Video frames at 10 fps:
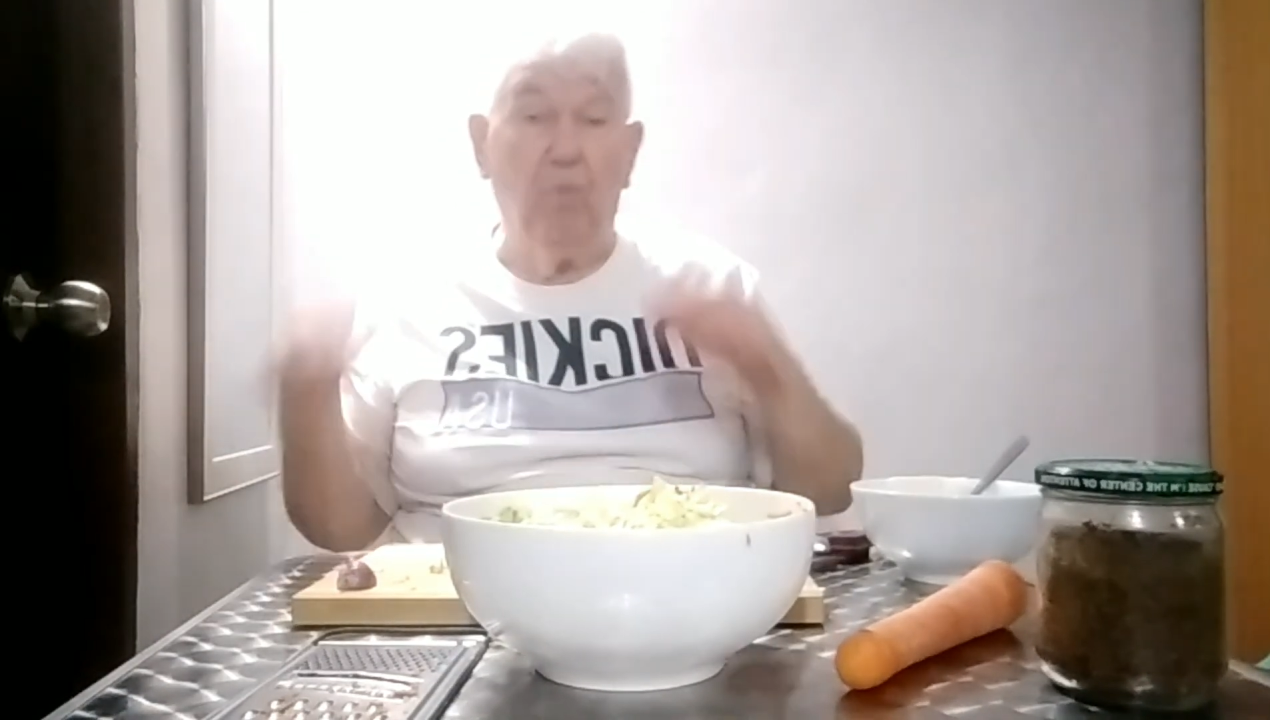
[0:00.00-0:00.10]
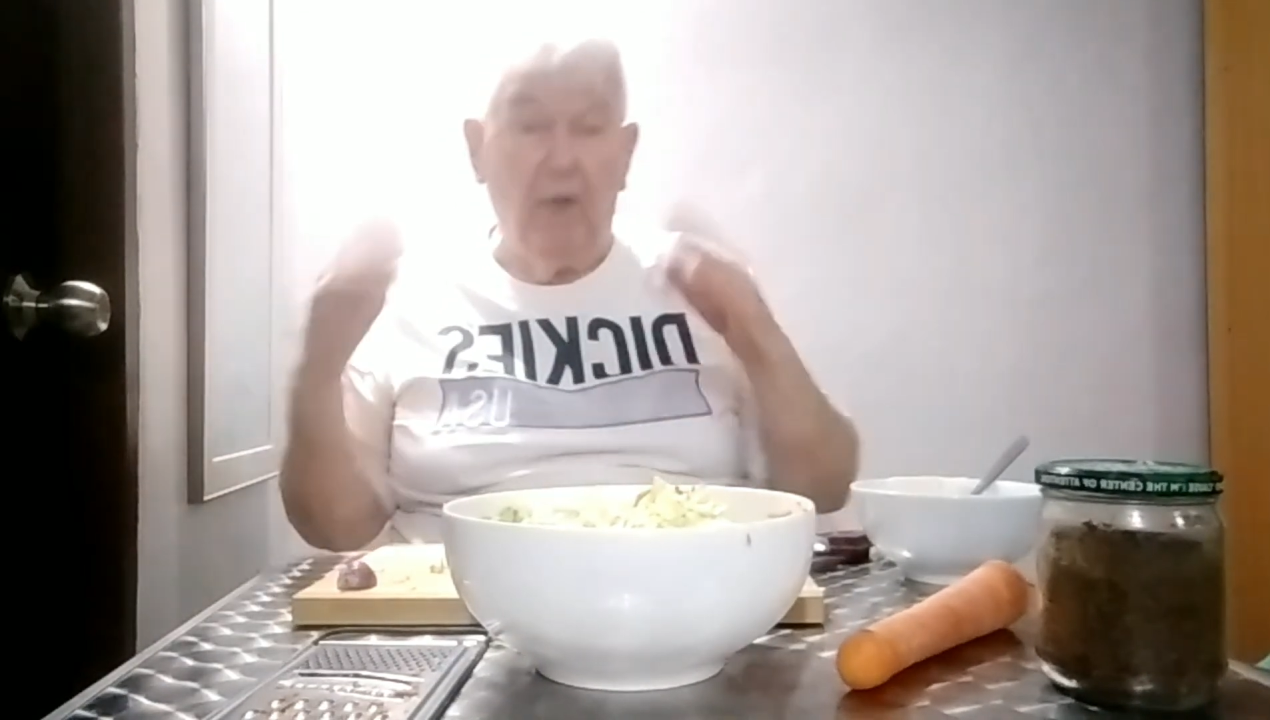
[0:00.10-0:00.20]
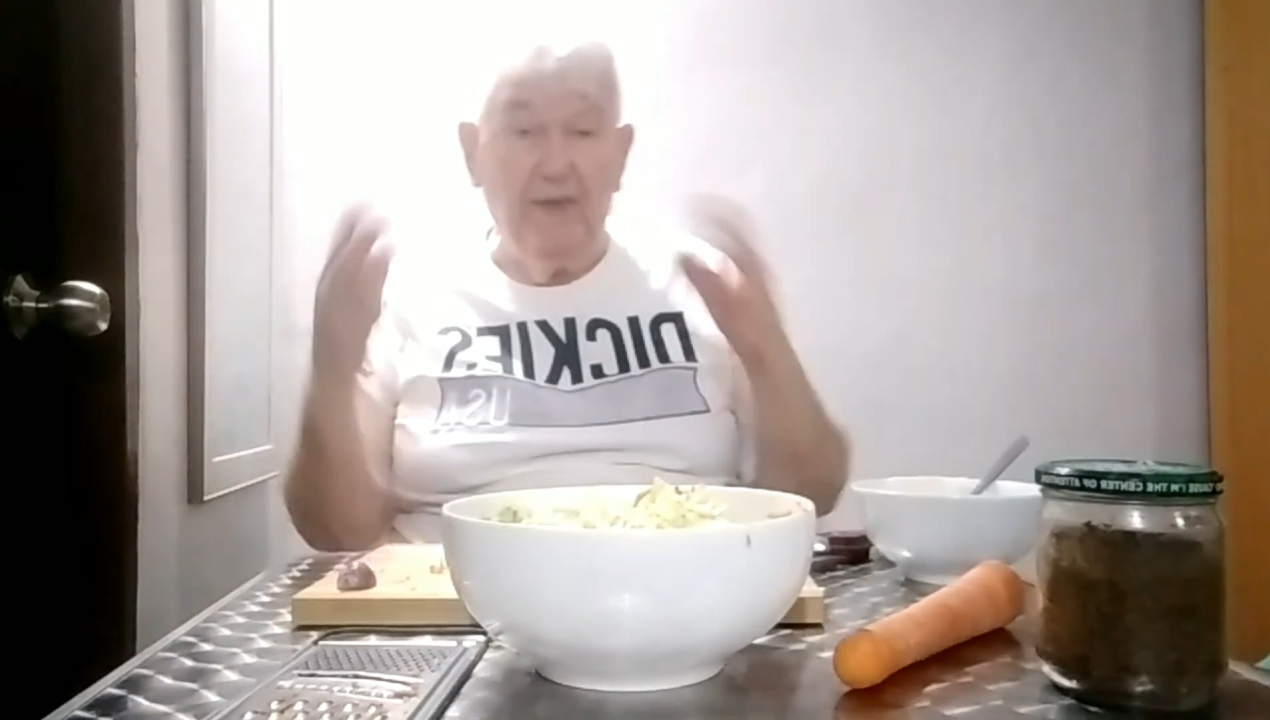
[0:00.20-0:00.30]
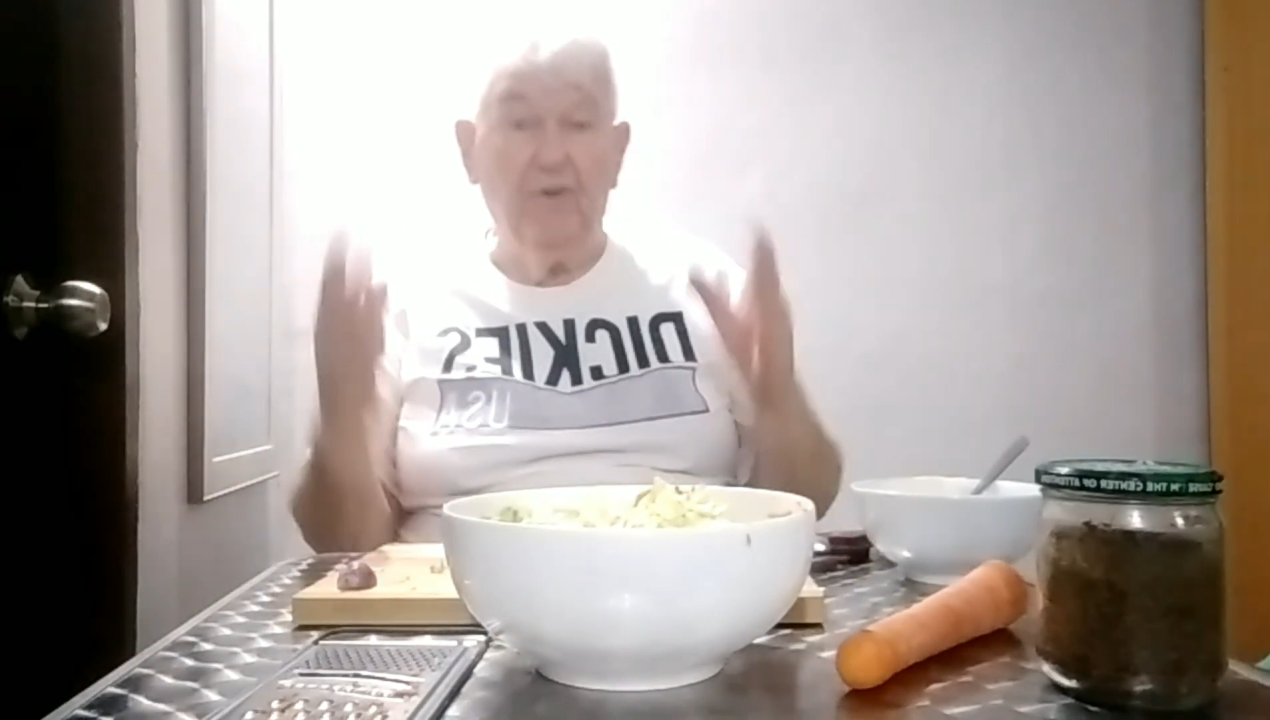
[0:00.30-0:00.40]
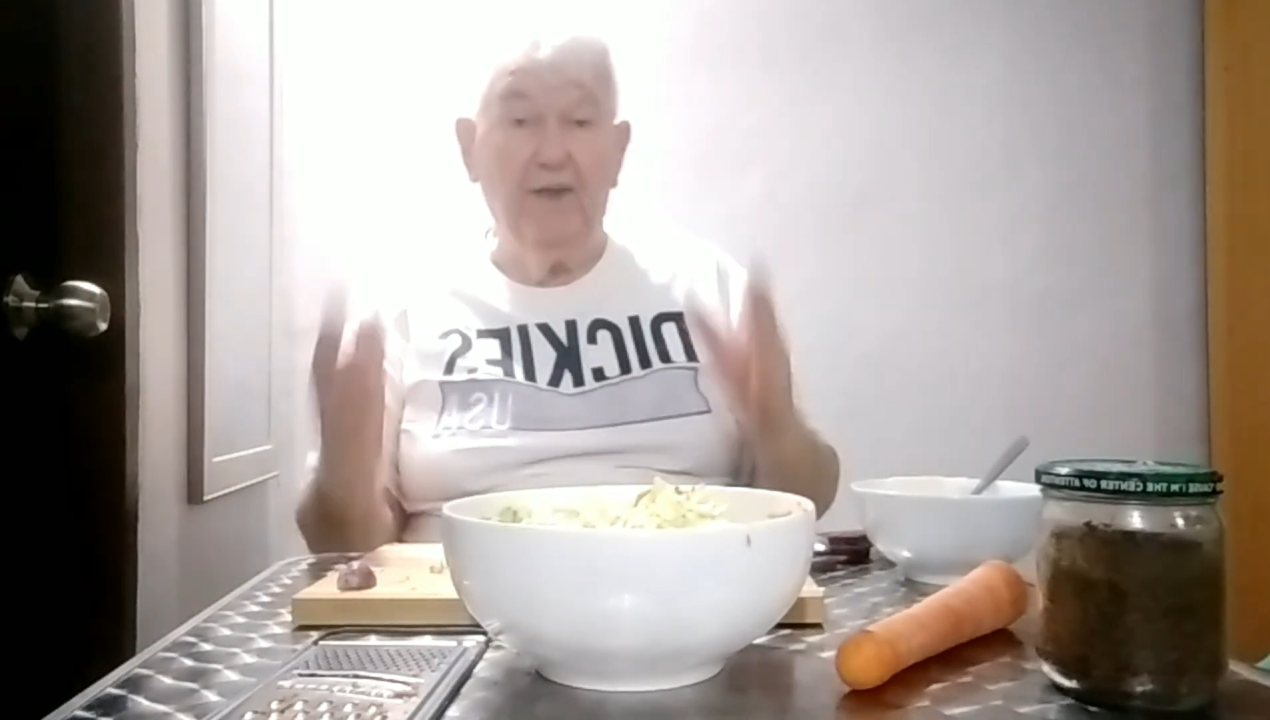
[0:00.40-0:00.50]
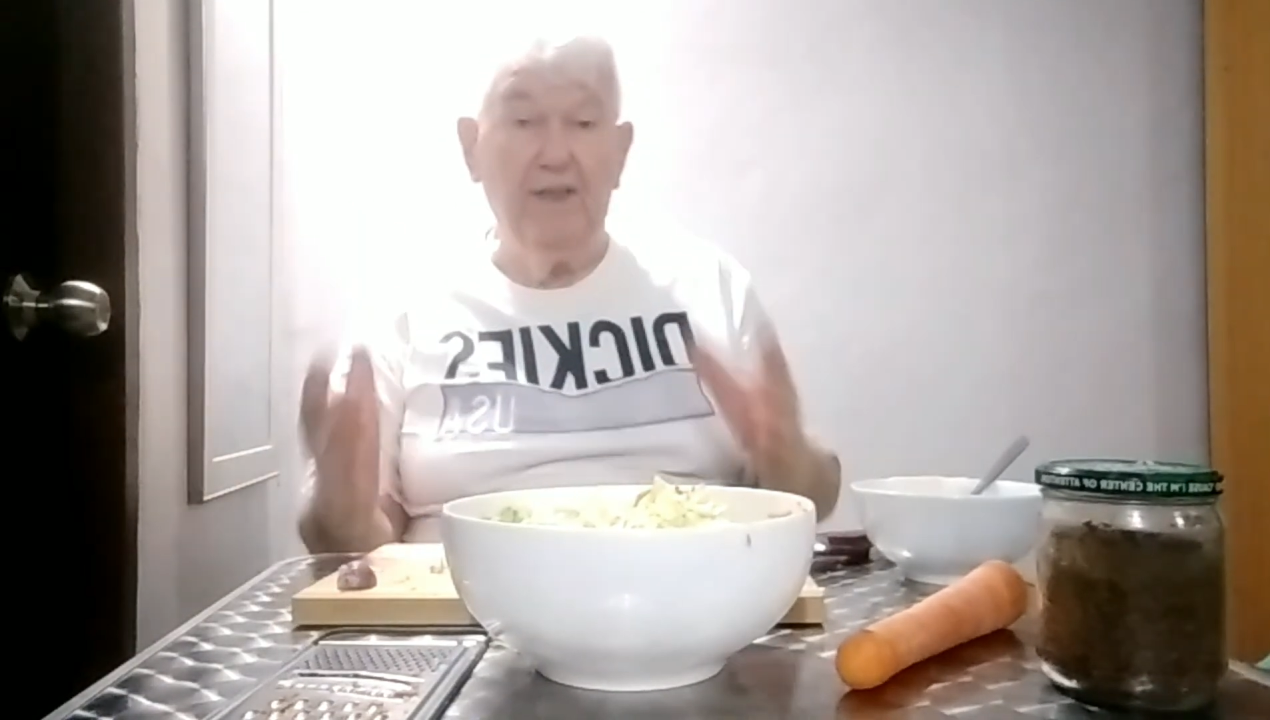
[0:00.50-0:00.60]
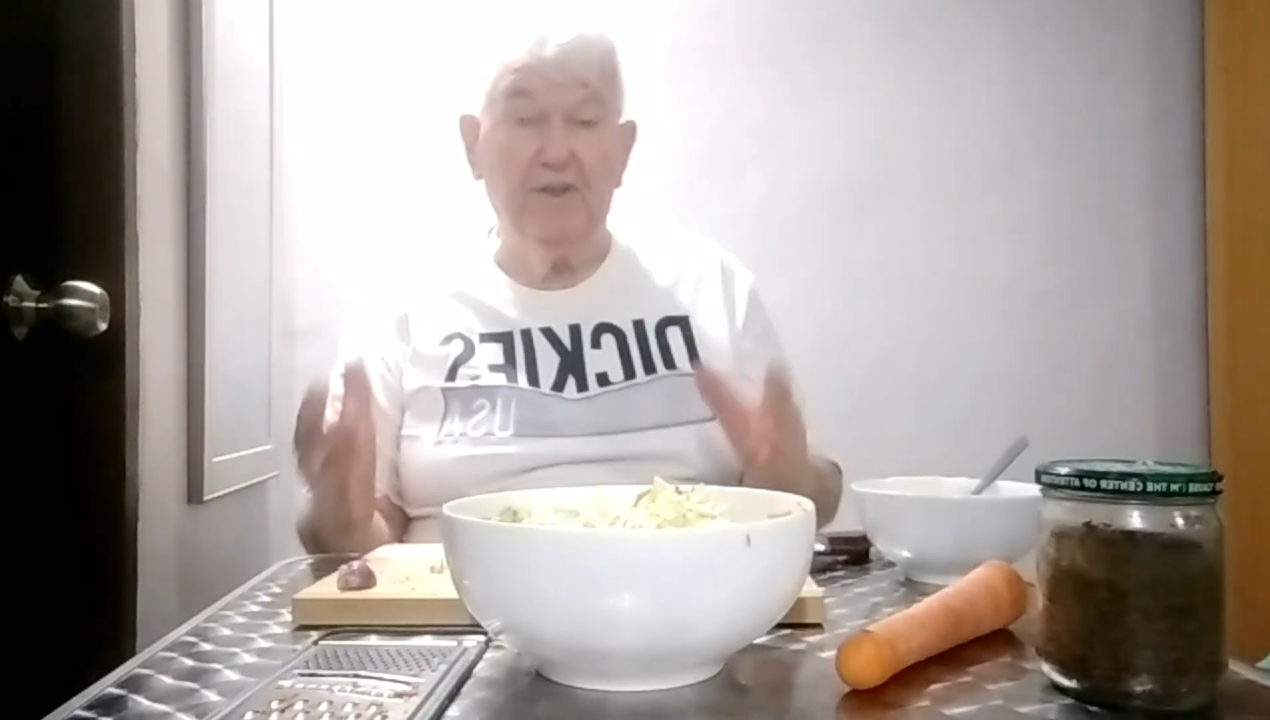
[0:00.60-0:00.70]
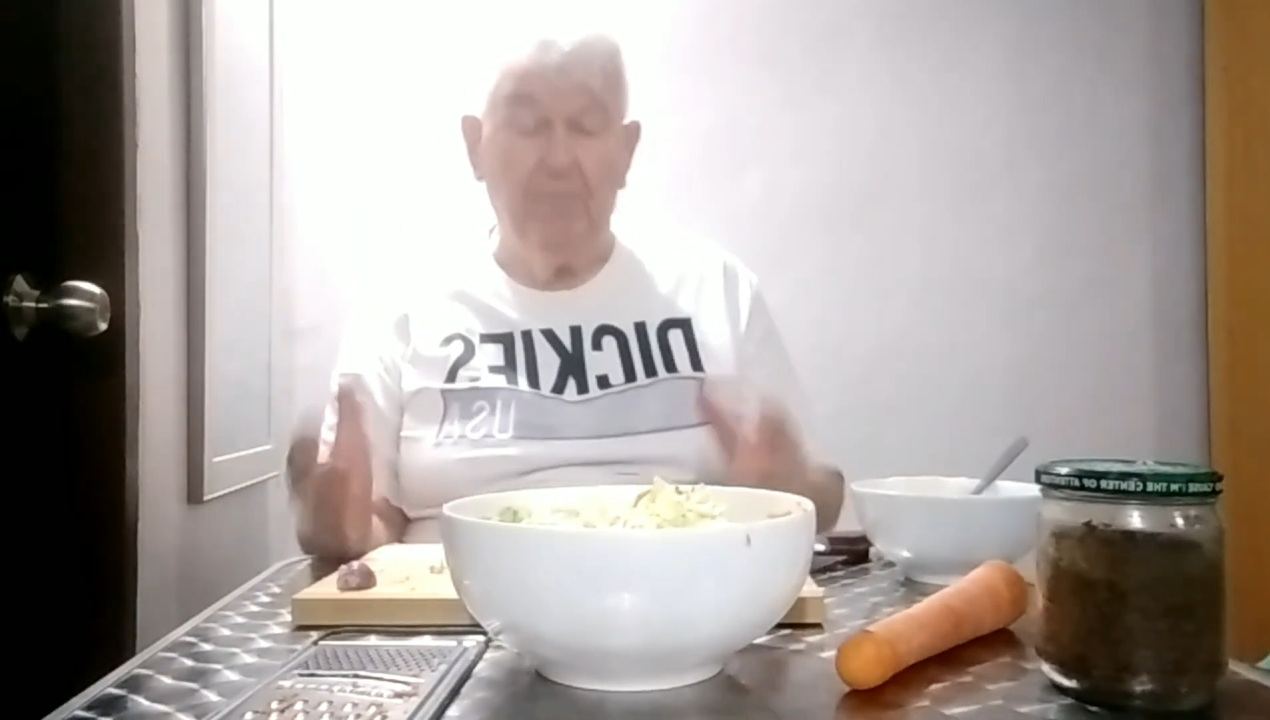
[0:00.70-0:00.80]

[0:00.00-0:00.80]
whiter it is,